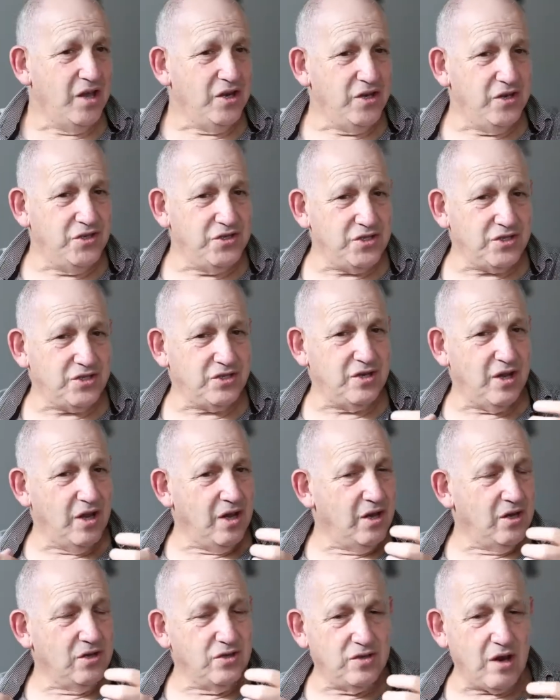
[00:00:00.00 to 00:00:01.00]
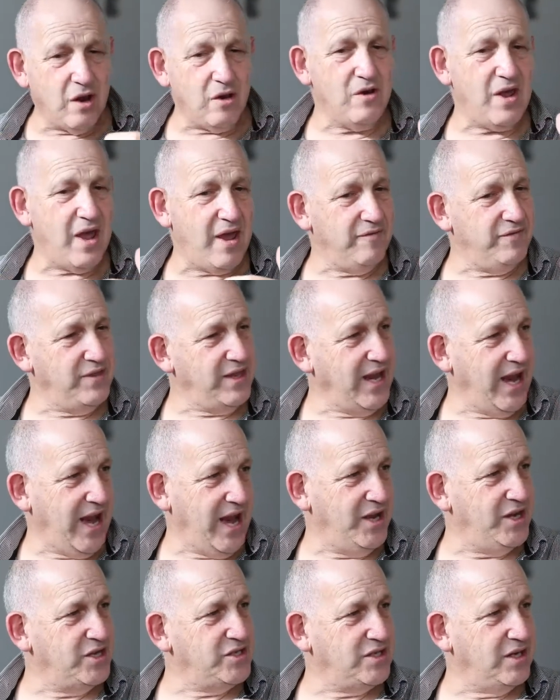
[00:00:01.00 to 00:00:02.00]
You just don't have the
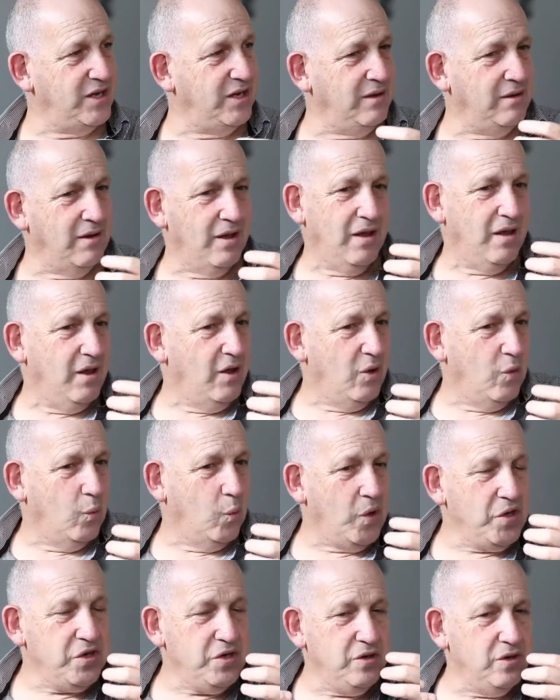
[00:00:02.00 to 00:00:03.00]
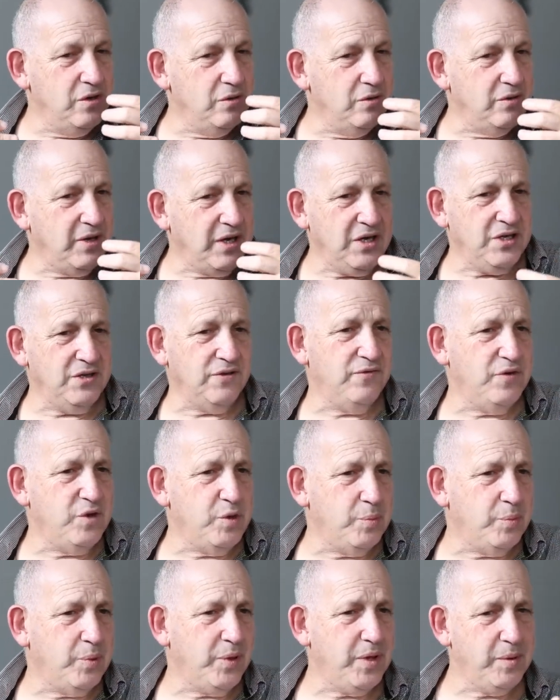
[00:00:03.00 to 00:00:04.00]
energy. And when you
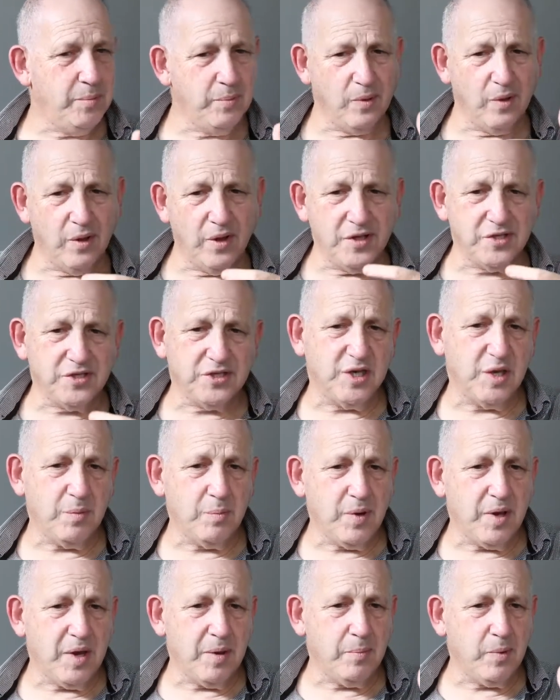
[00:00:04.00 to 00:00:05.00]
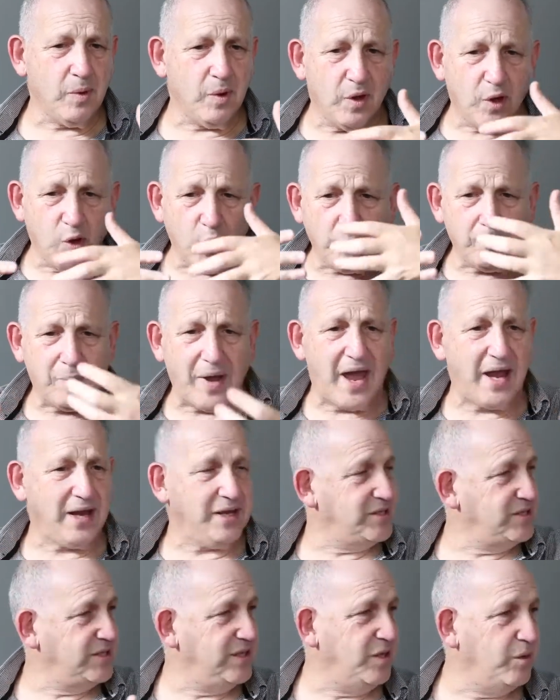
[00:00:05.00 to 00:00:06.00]
interview people and see people and look
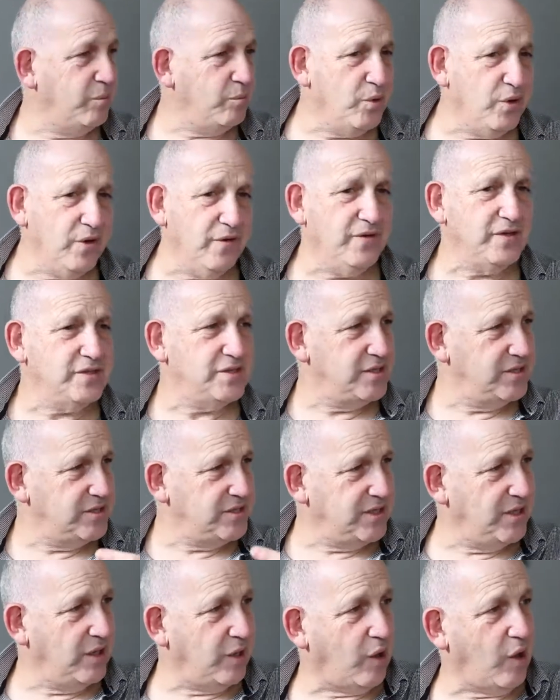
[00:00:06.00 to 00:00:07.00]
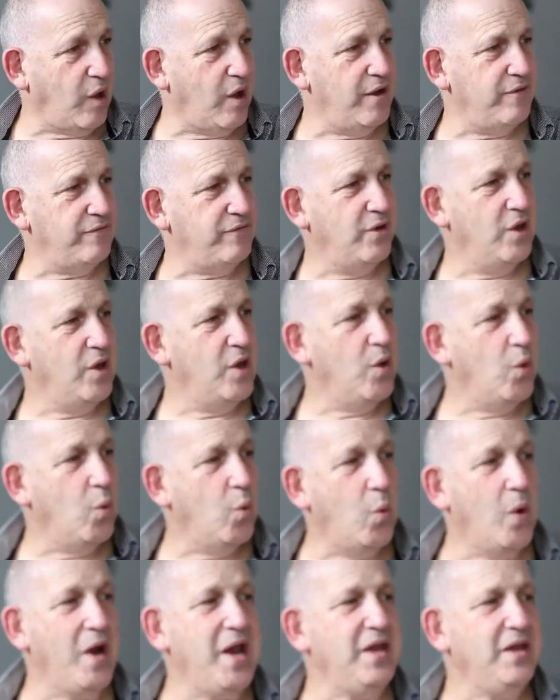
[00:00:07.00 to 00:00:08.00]
back, it's in the movies, it's in life.
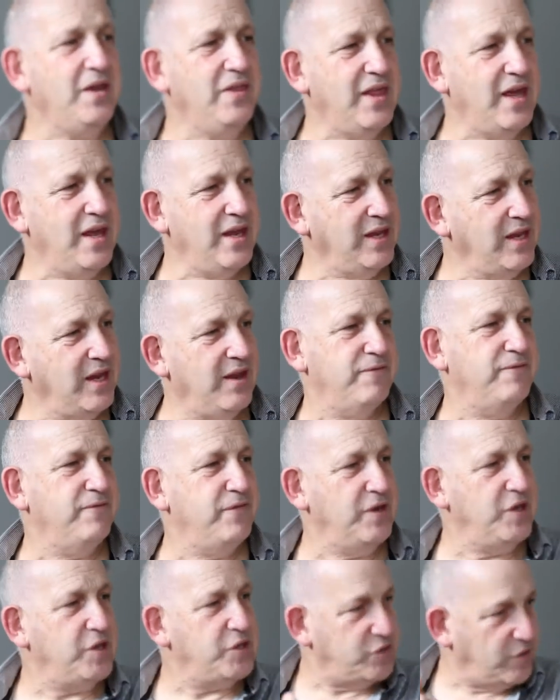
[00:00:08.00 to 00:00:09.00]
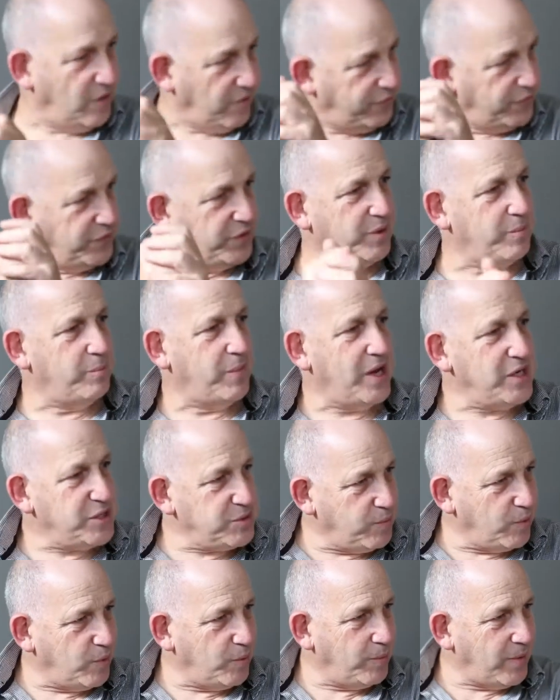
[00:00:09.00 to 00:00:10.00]
Where did they get finished off with the
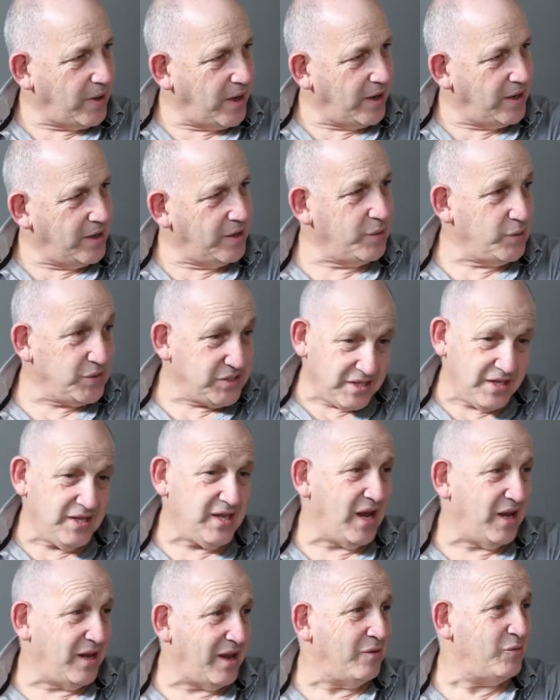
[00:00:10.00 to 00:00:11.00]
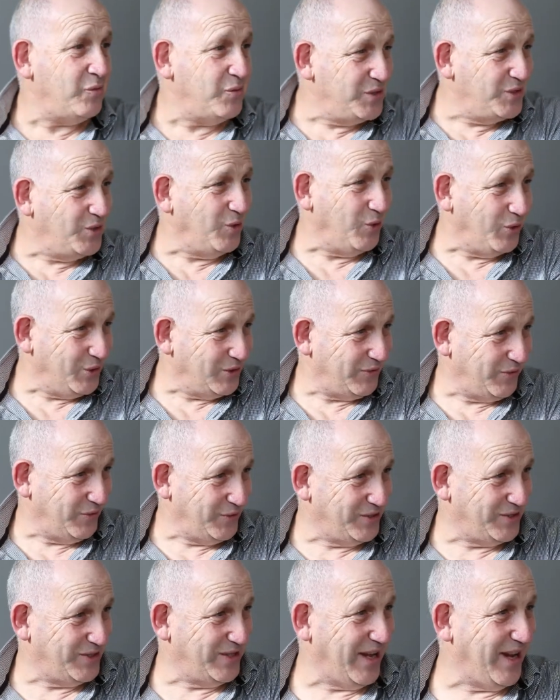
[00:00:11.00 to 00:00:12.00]
baseball bat? It was in that
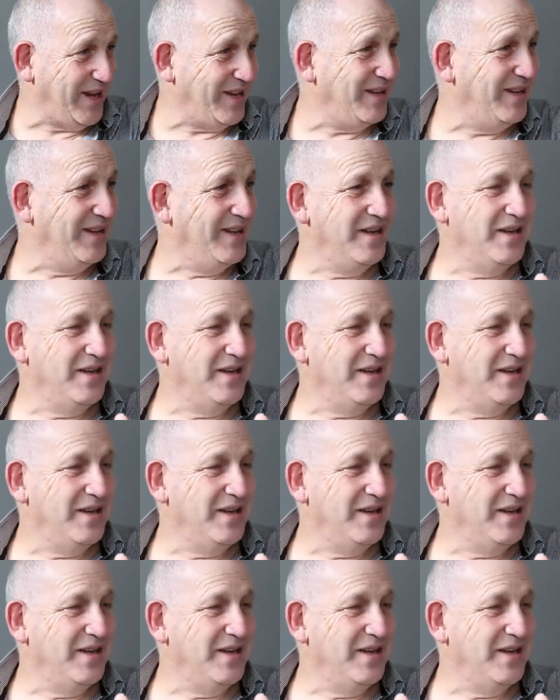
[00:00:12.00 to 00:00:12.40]
unresourceful state.